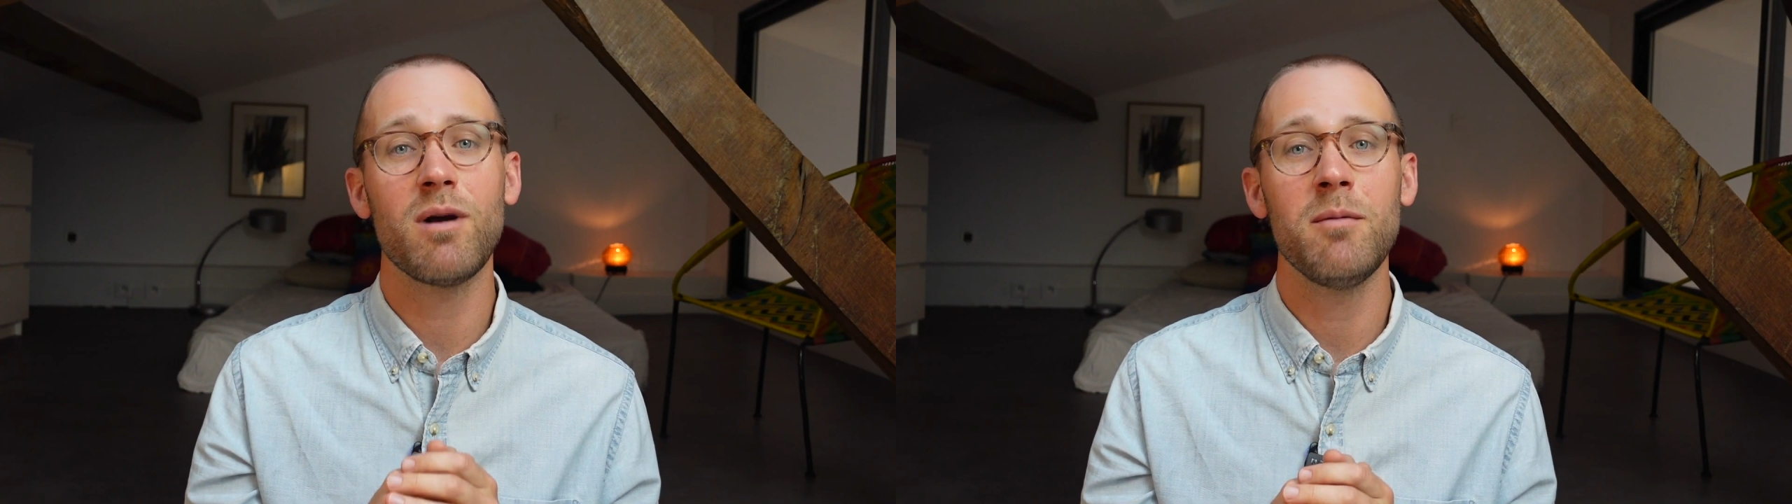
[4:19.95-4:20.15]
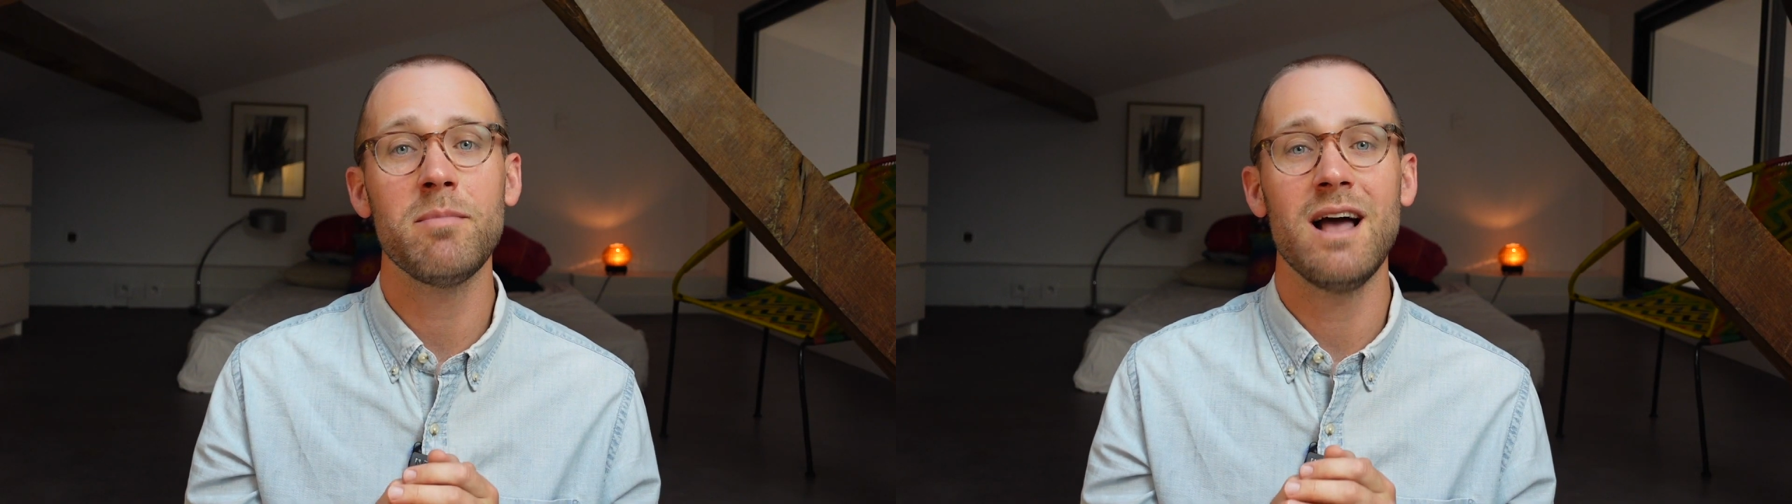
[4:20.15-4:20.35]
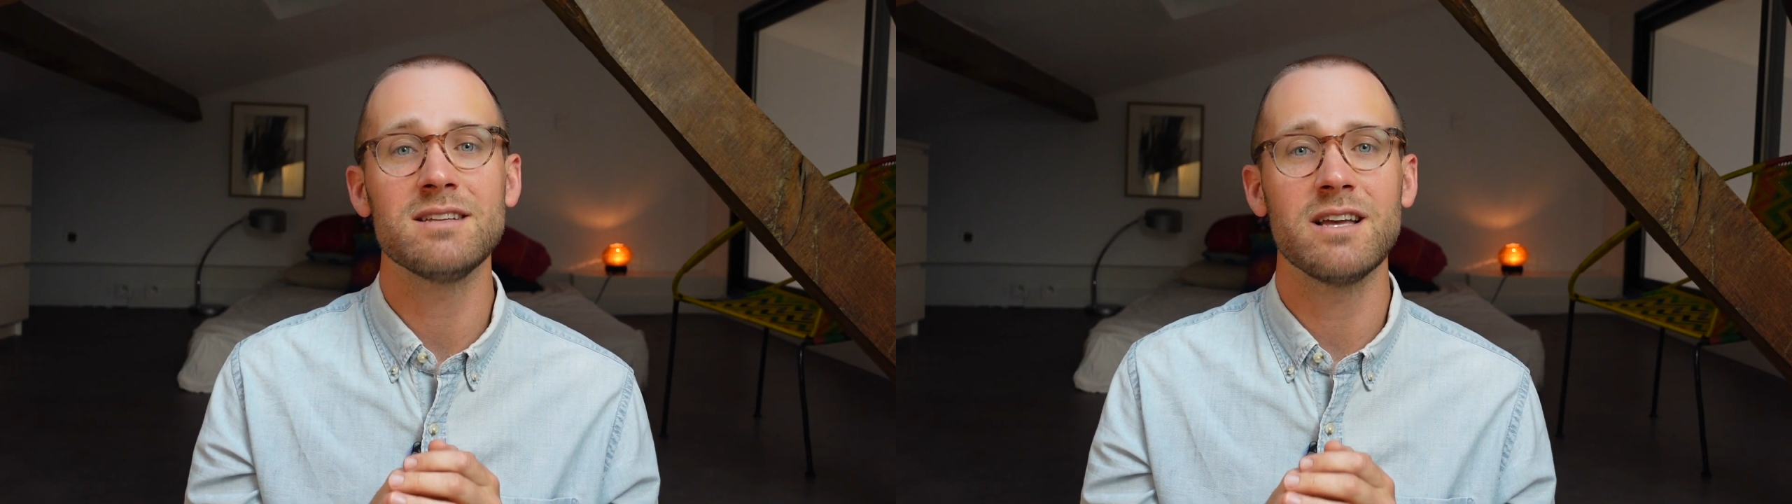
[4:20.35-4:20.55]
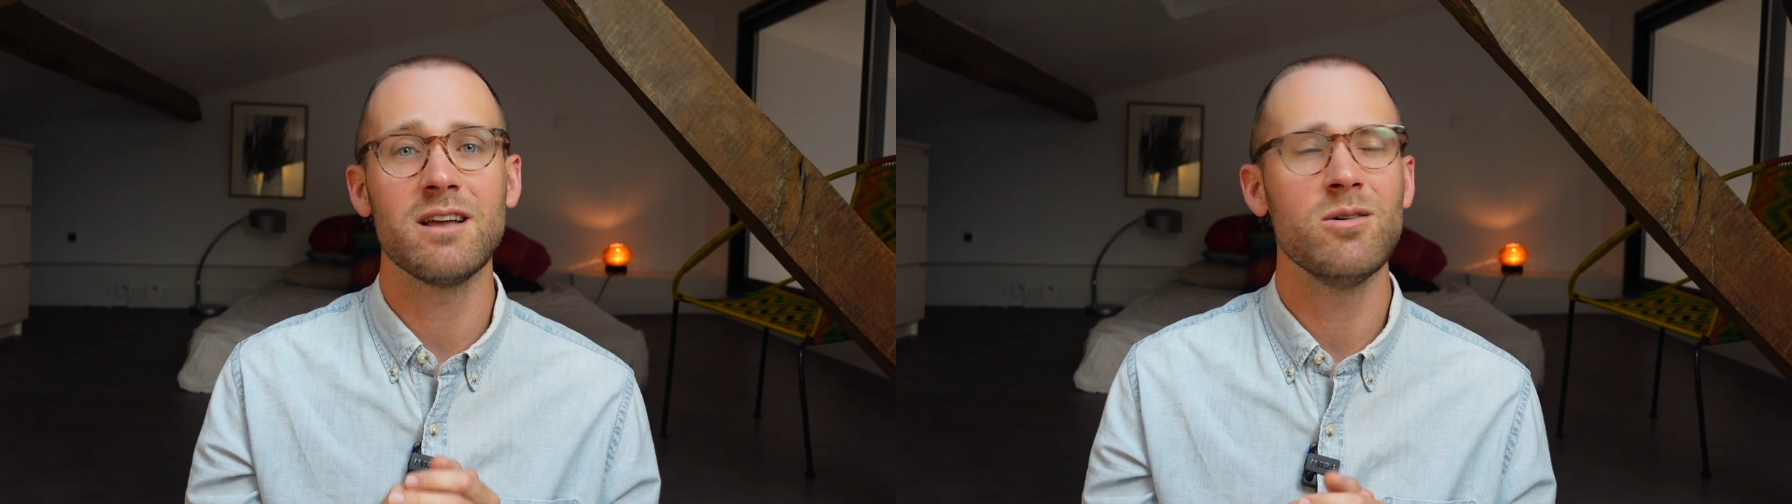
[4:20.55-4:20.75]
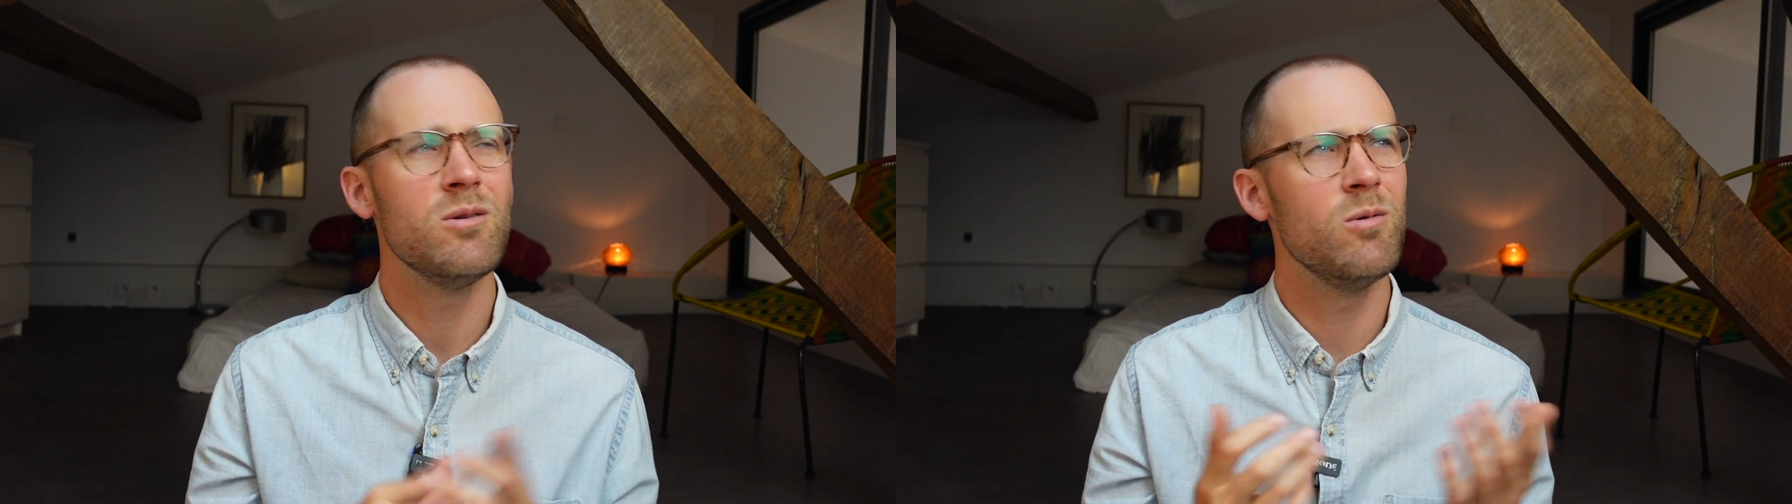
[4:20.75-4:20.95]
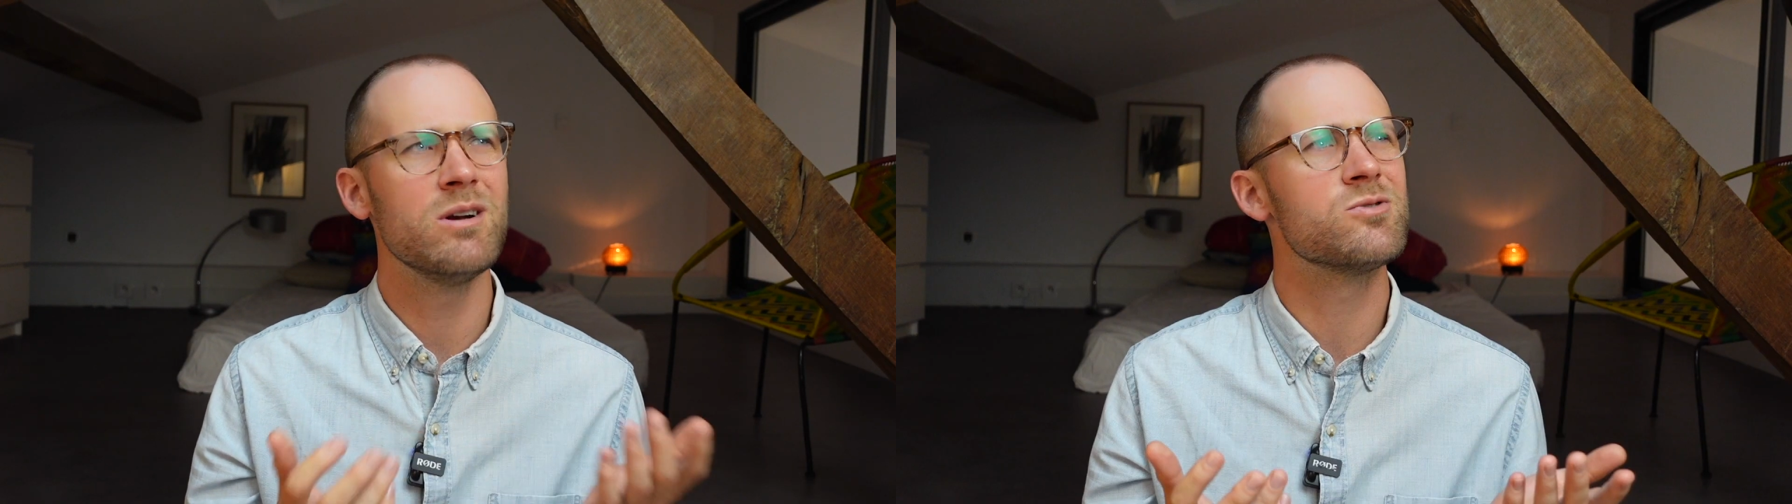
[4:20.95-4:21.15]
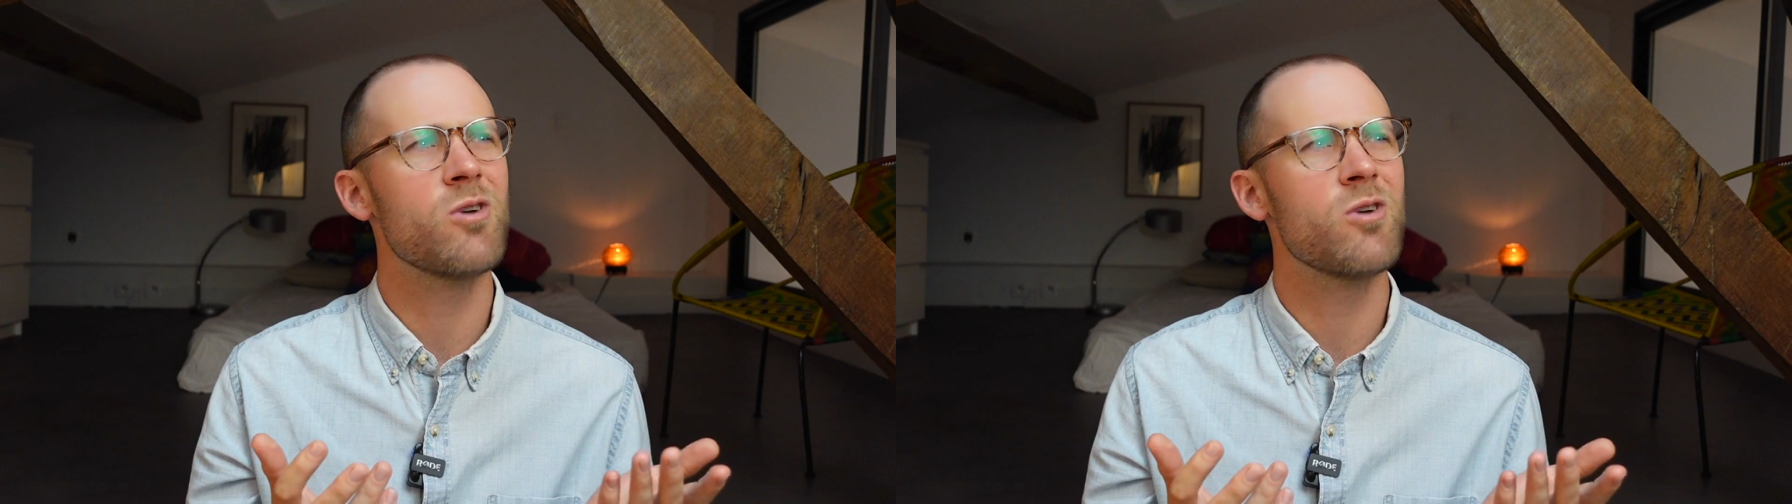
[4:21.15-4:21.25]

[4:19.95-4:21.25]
prompt asking, "What is